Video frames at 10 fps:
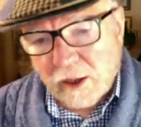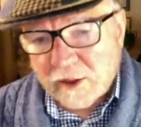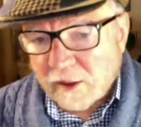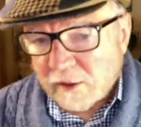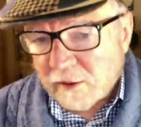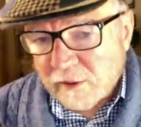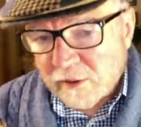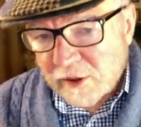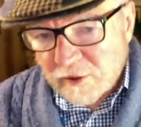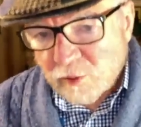now,
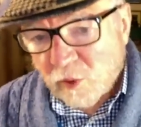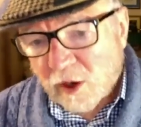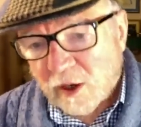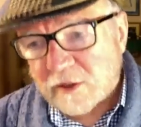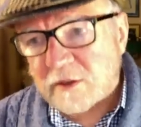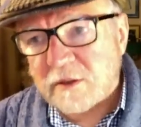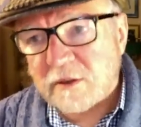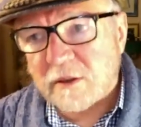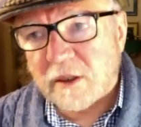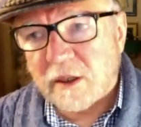this watch
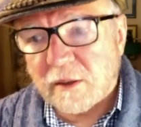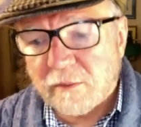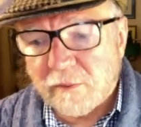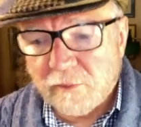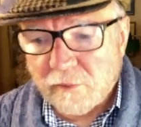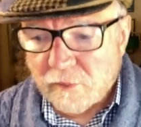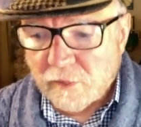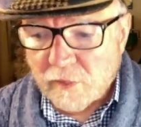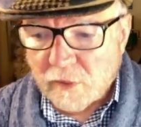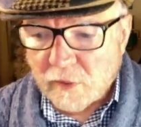um,
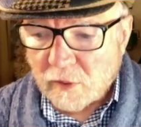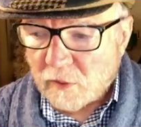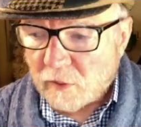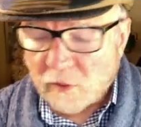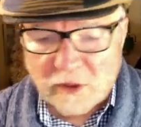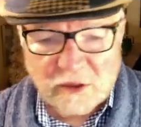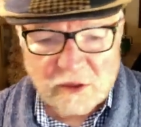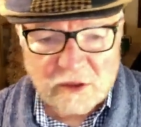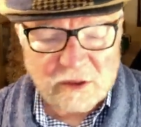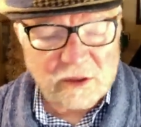
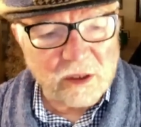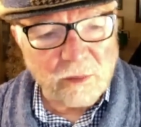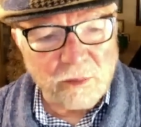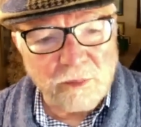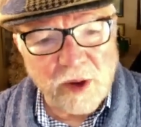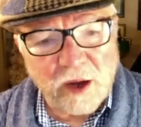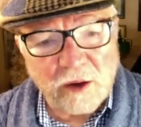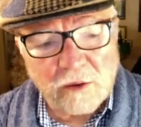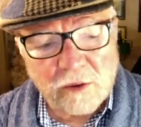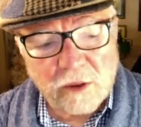was
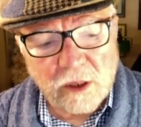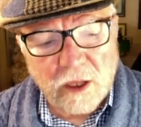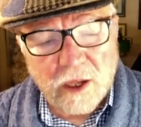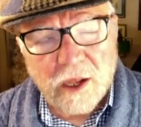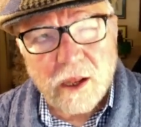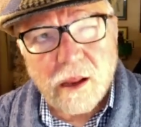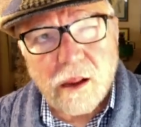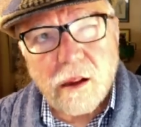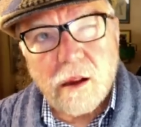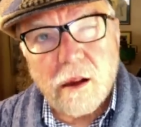about,
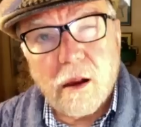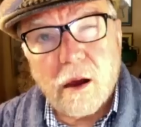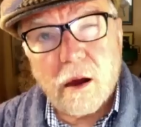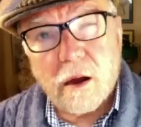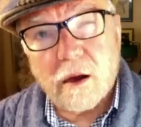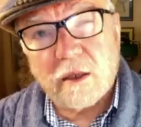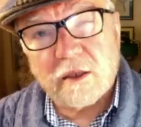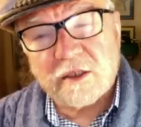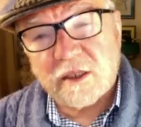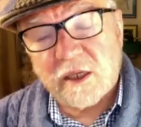oh, let's
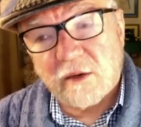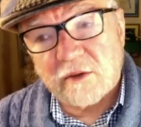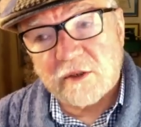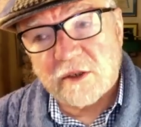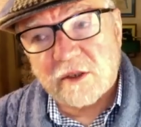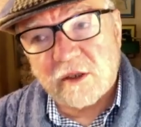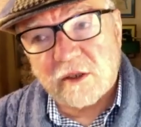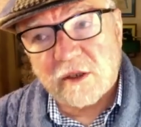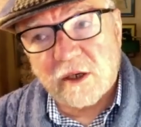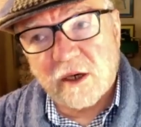see, I was just
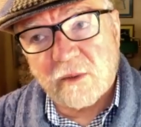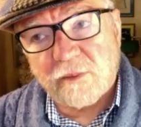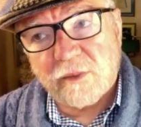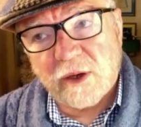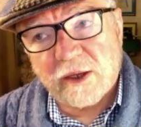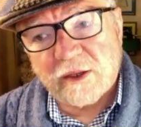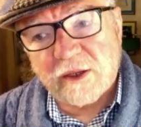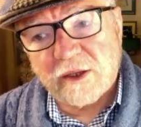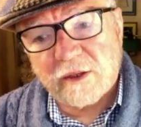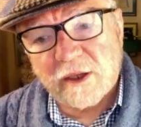looked it up. I
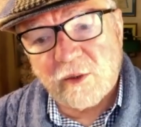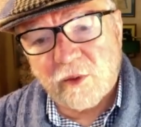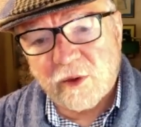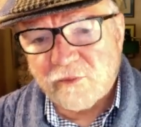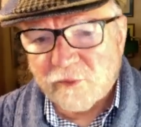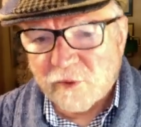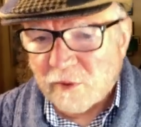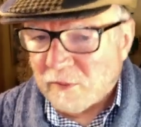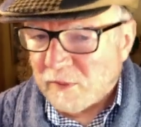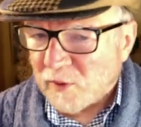think they went
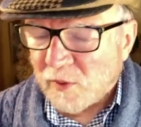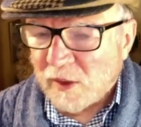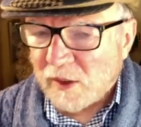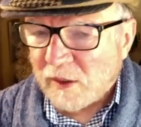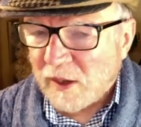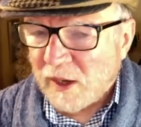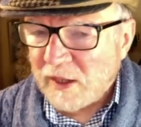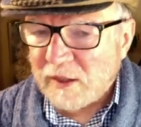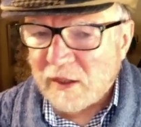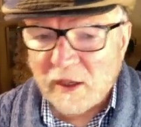for between
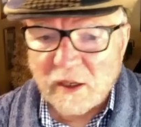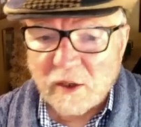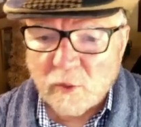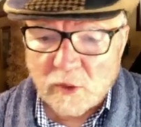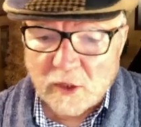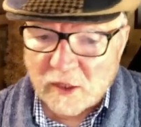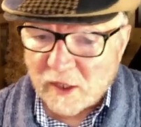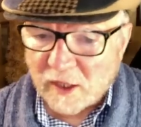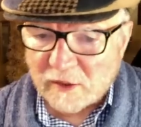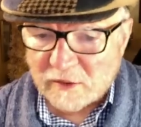18 and
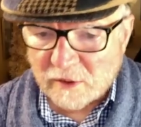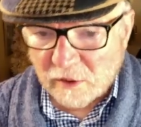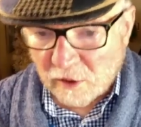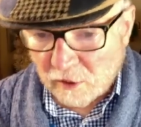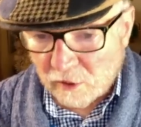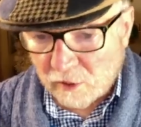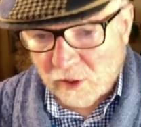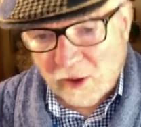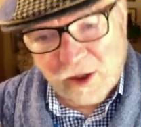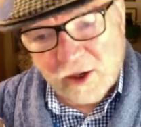20,000 new.